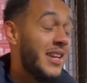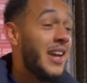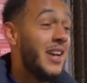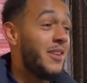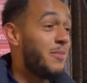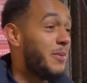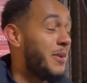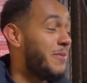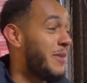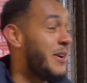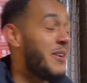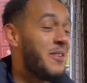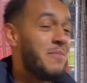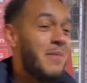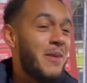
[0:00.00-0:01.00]
Yeah, it's been a
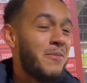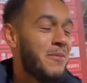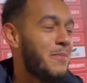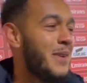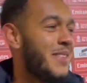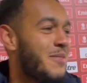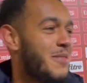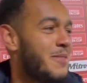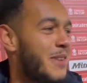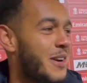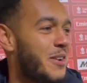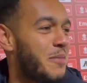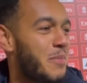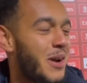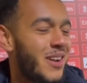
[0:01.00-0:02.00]
very good month for me, to be fair,
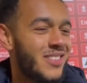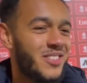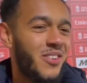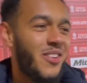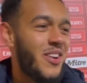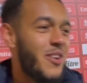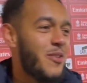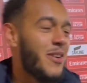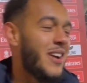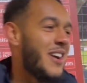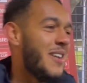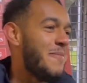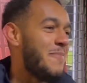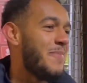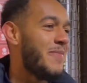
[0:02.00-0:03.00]
on a personal
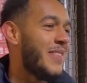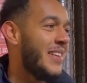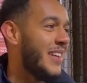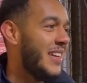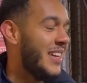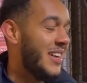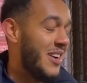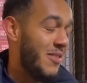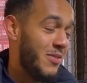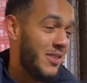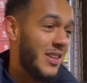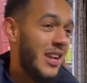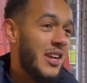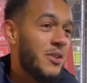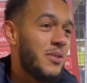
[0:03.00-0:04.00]
note.
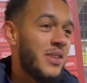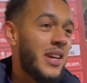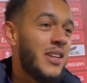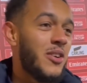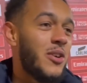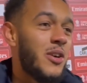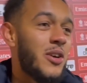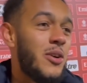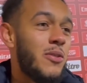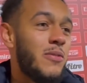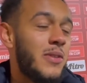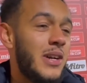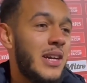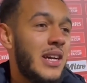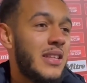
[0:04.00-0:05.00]
Obviously, like you said, got a goal
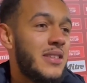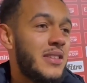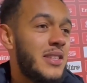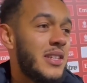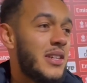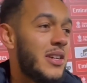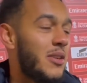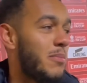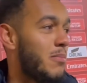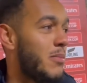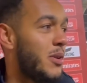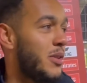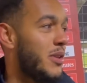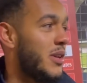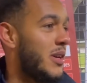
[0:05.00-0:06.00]
for Antigua
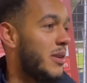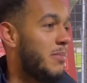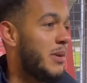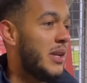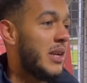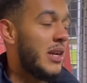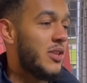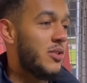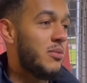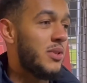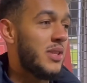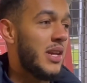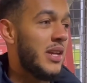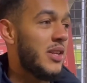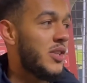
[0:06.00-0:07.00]
on the big national
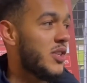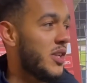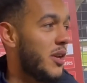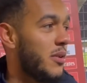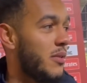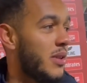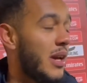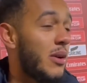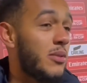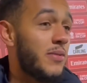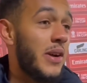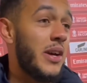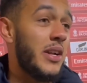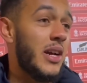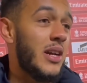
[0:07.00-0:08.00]
stage, so that was
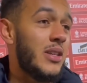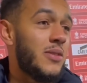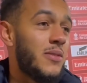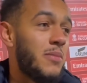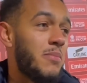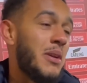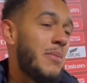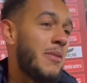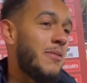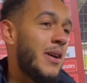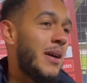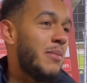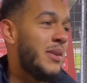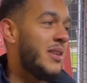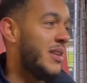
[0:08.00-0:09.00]
very nice for me and my
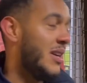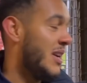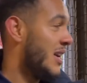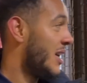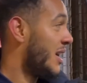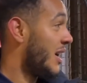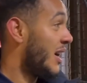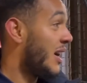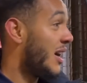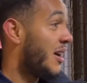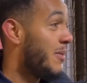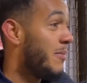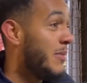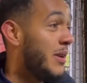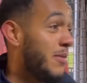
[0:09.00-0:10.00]
family.
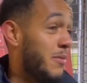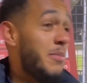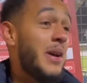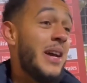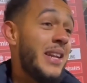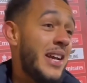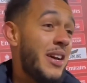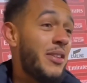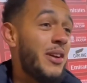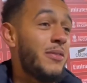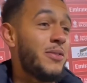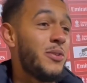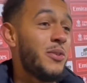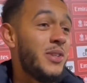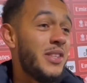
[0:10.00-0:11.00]
Even better now that
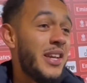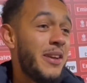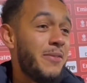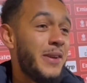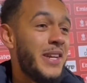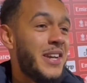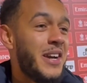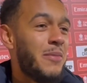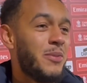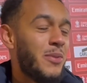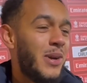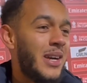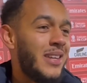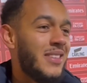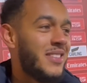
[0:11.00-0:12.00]
I've scored in the FA Cup
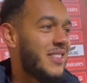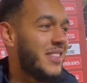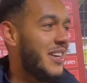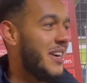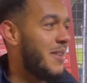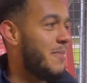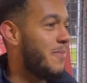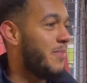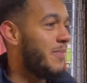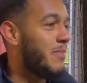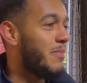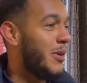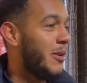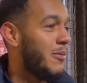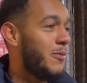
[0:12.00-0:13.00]
twice,
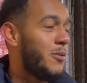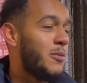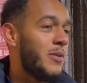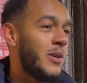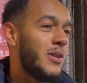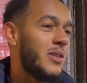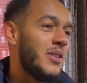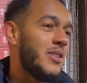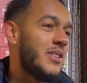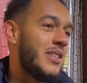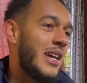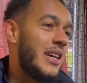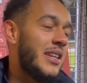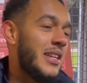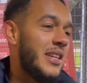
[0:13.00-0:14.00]
but full focus on
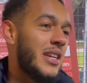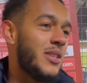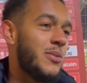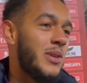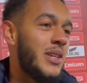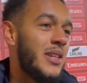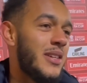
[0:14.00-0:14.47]
Saturday next week.